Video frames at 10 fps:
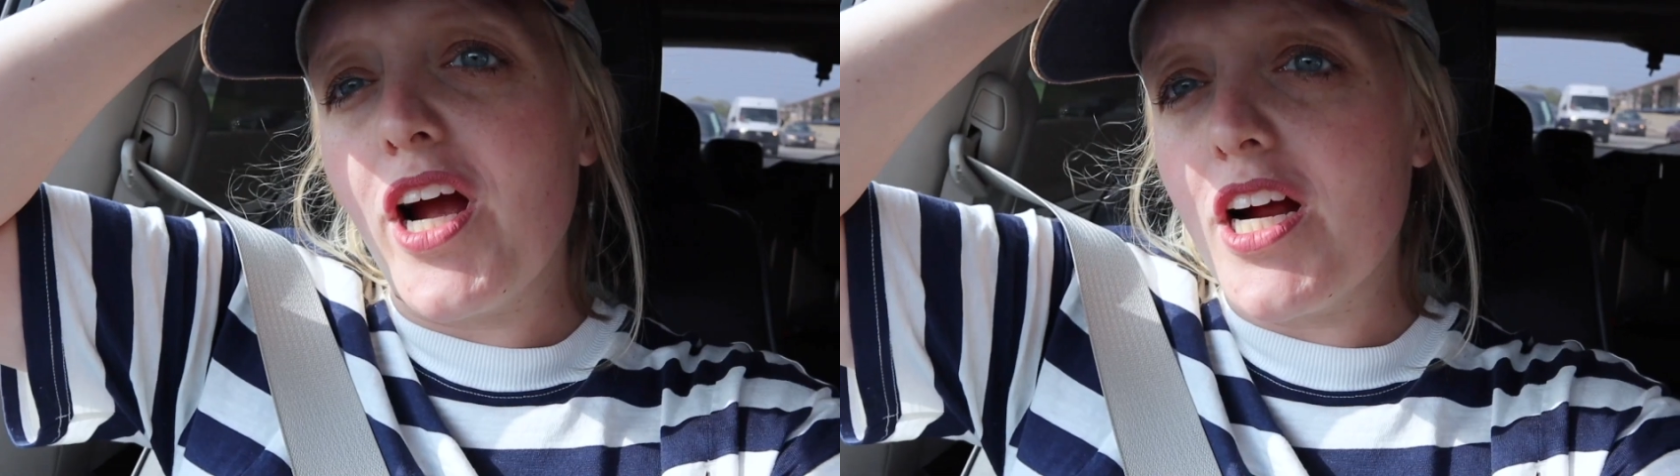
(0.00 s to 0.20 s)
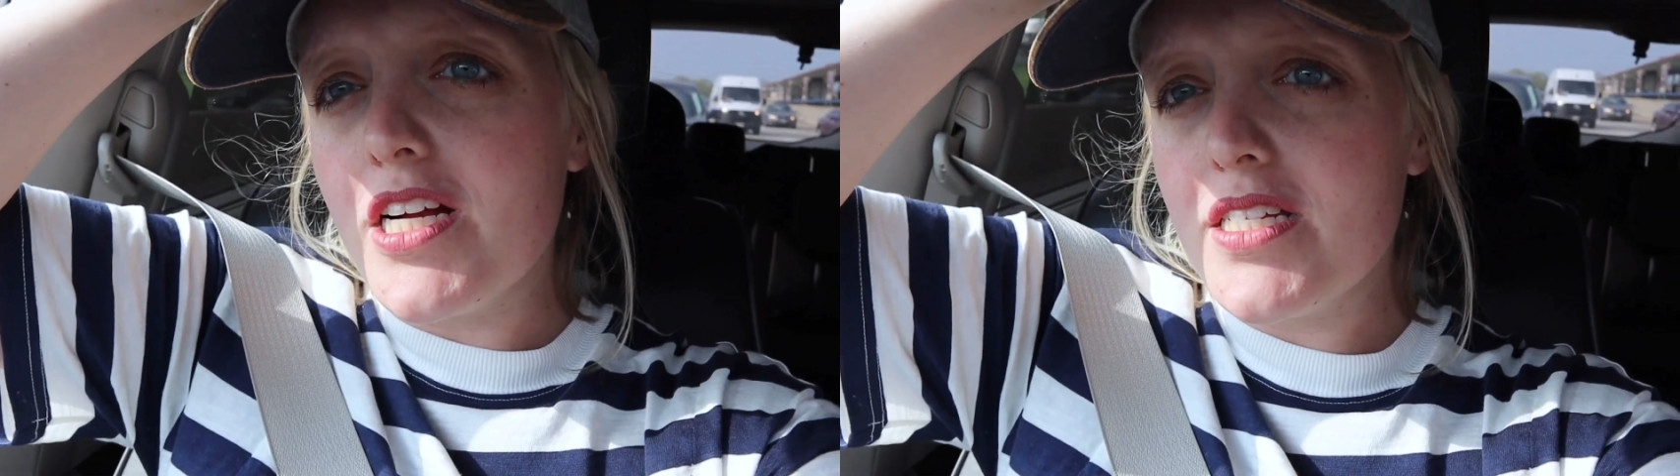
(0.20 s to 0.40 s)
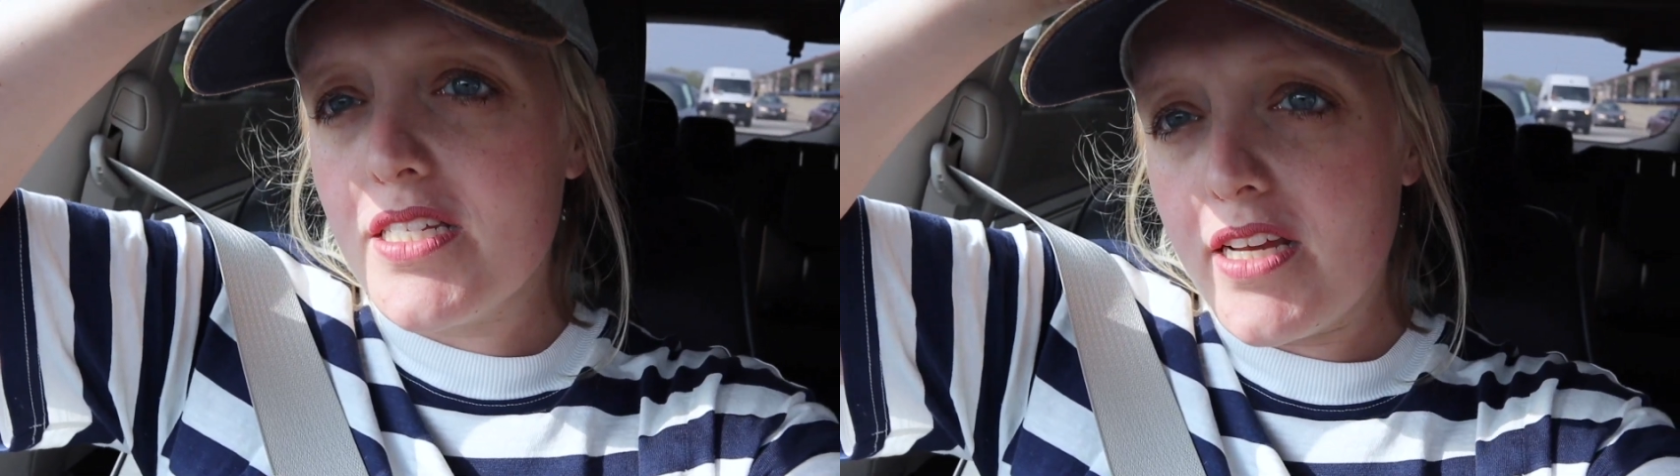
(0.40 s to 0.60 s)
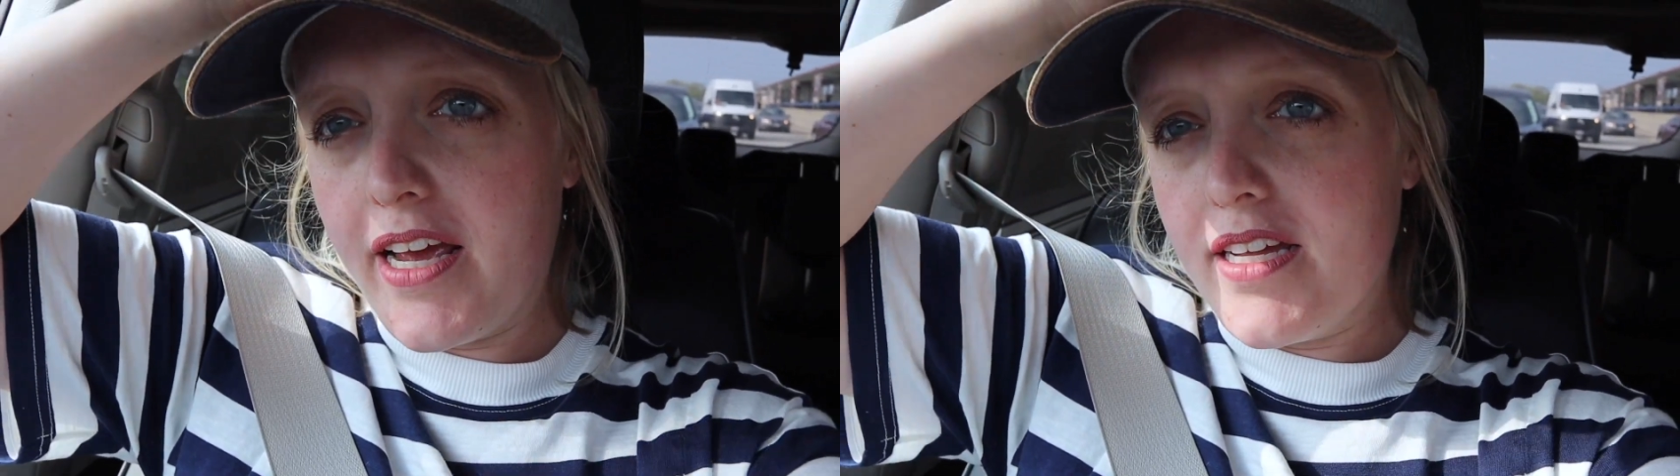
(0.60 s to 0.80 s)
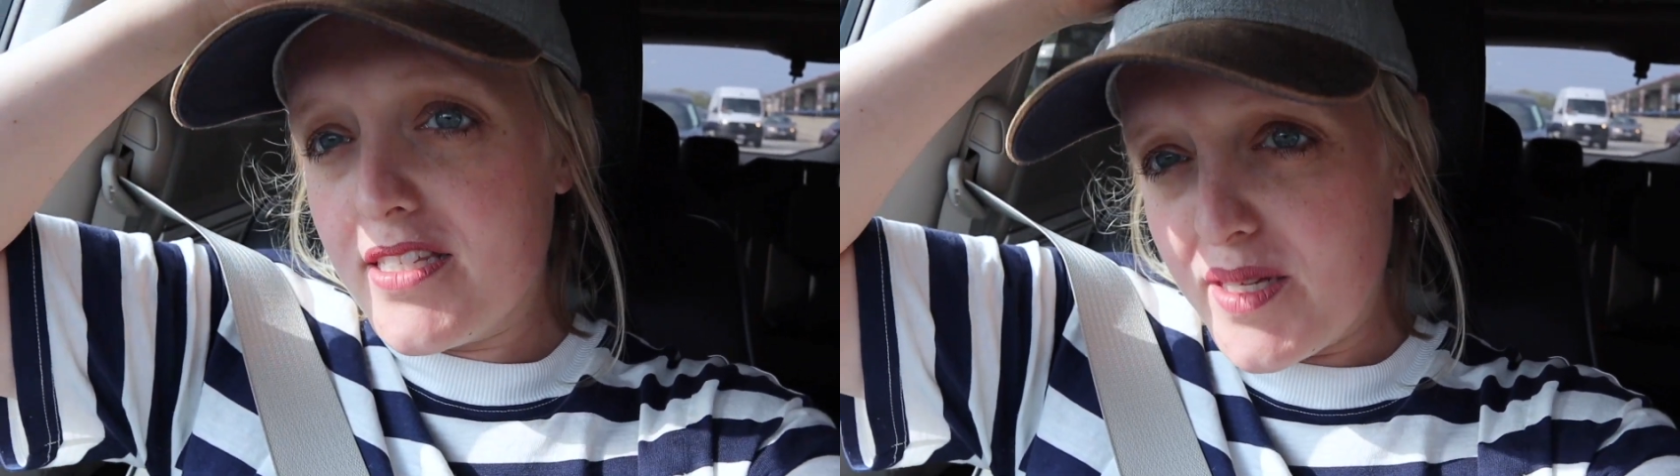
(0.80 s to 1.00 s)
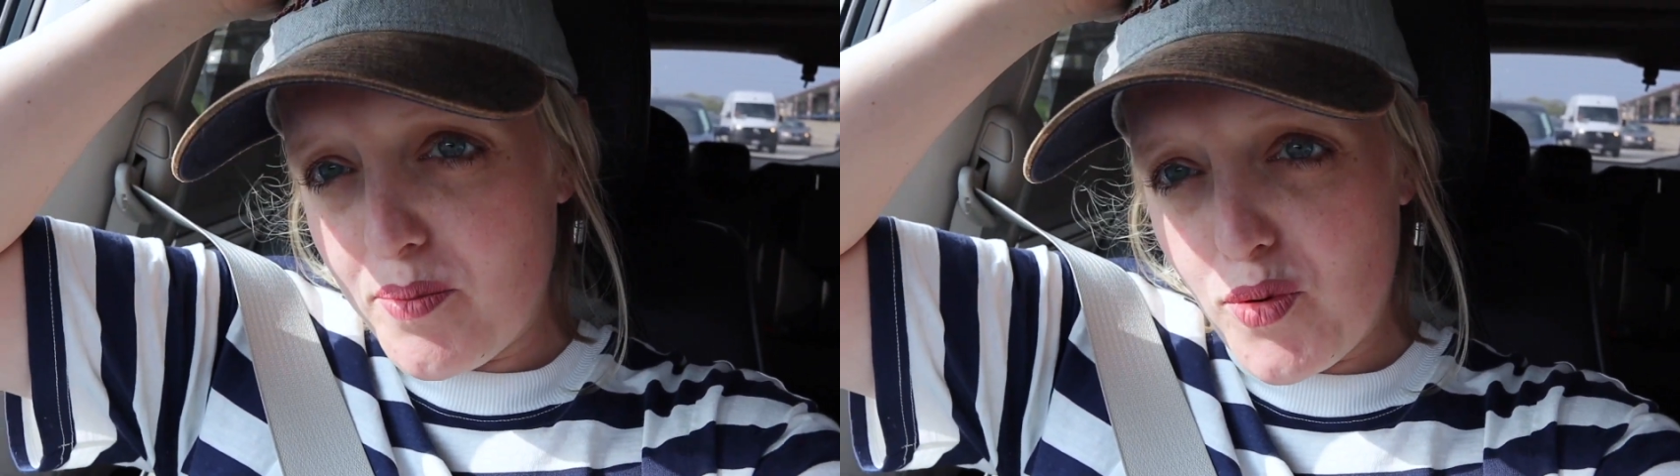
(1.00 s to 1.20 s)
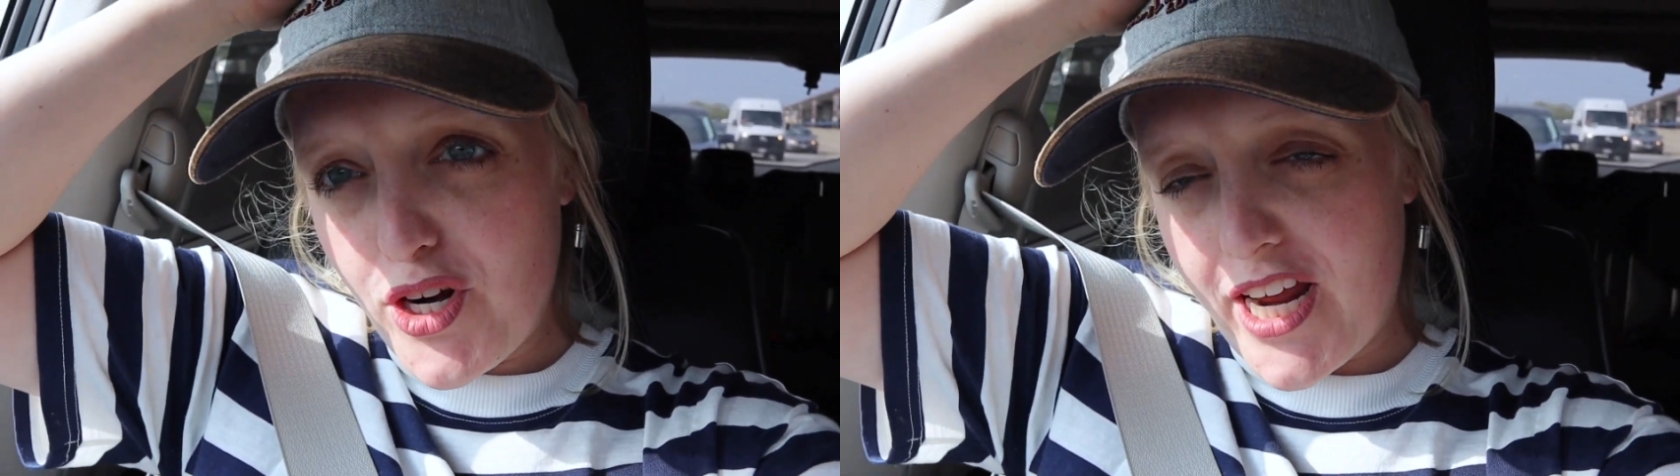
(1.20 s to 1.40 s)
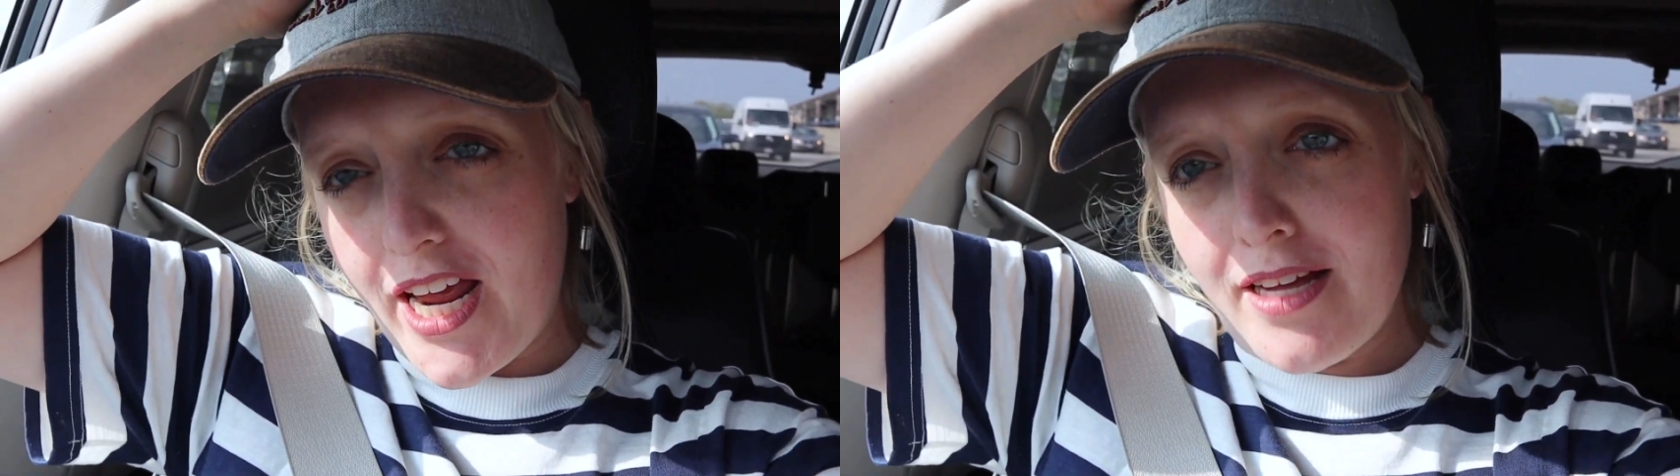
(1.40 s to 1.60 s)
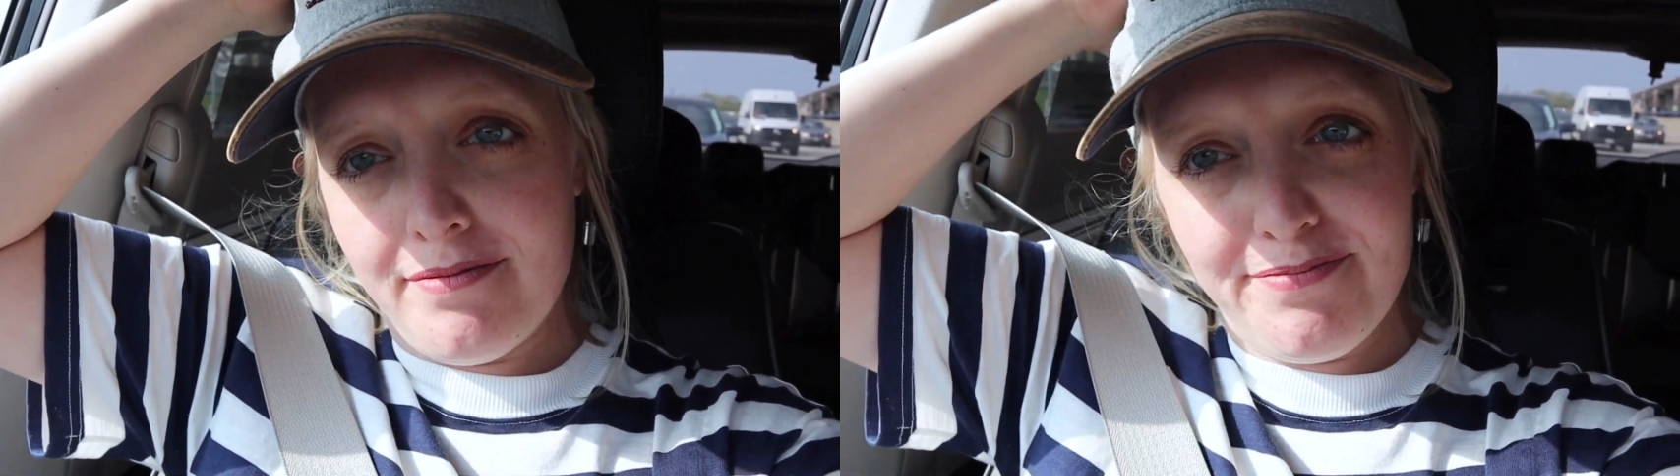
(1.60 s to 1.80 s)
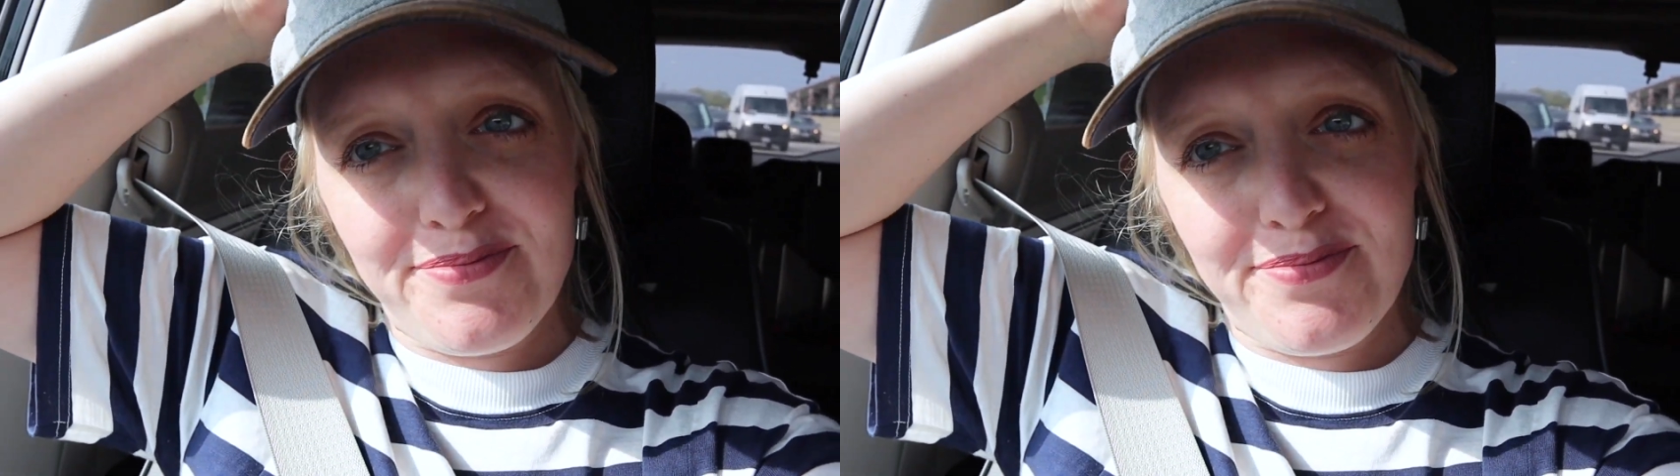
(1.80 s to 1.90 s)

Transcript: We are sitting in some pretty